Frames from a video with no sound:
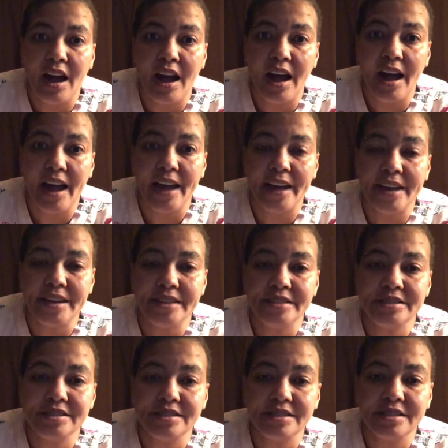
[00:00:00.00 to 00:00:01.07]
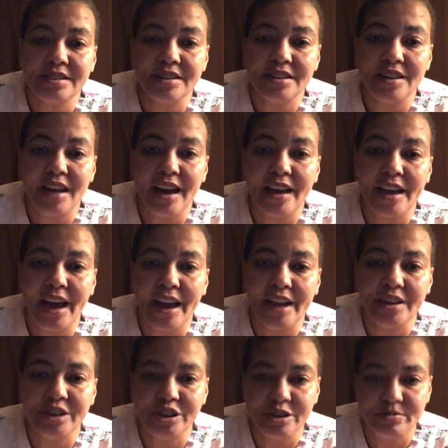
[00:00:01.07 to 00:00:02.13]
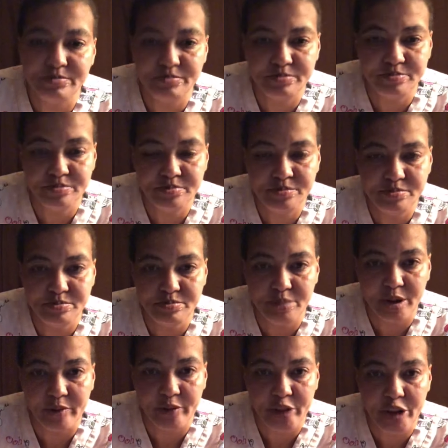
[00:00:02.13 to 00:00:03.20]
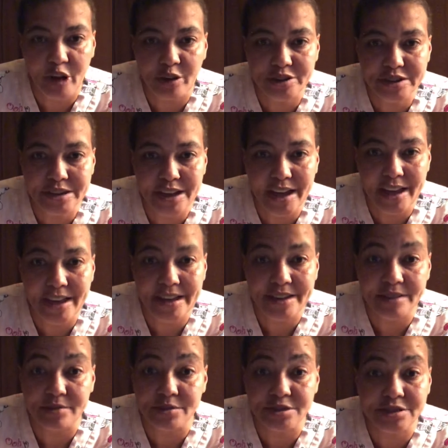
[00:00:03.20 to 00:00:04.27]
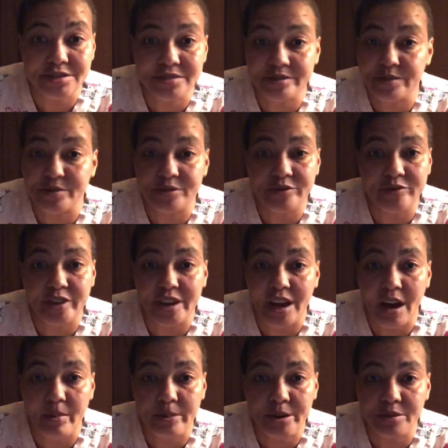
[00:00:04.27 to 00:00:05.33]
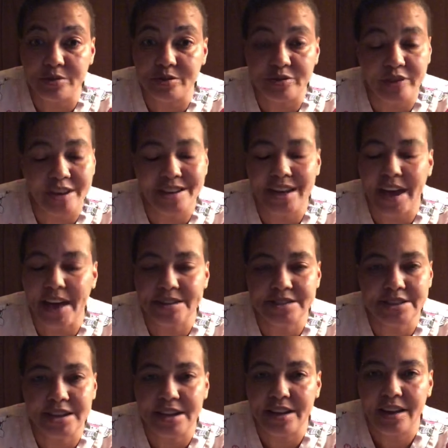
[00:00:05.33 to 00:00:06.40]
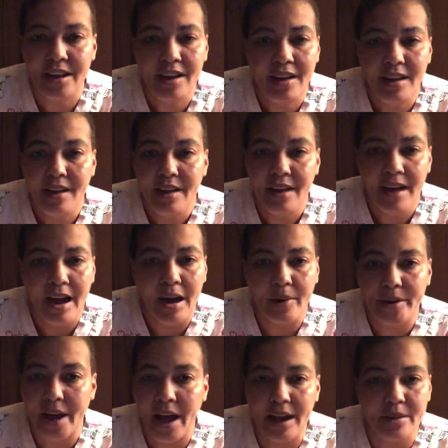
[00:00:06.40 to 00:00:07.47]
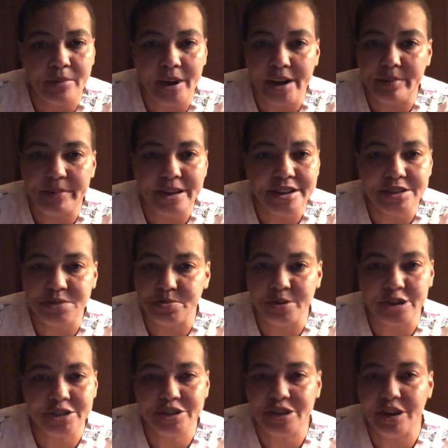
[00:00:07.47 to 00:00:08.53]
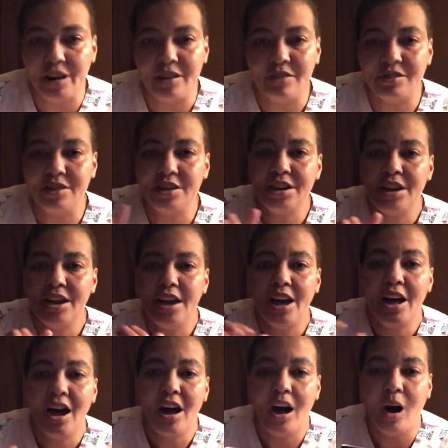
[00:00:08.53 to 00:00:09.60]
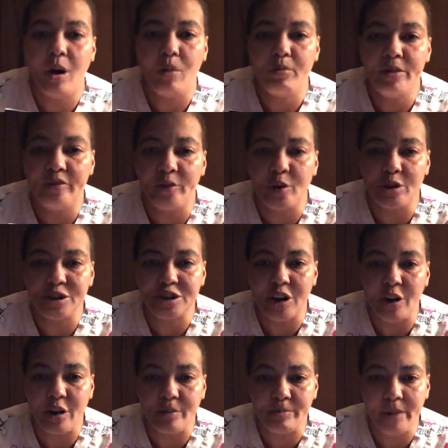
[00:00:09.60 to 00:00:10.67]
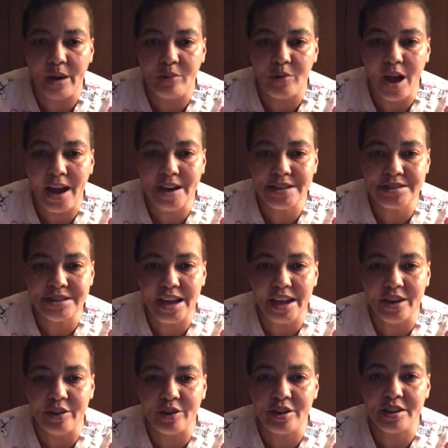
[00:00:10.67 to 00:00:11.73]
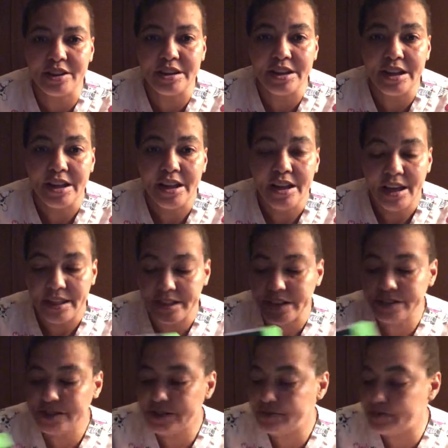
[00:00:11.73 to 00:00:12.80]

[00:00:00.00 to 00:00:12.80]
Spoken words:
I got a good book for y'all today. It was phenomenal. It was fantastic. I would highly recommend this book to y'all. Home Before Dark by Riley Sager. This is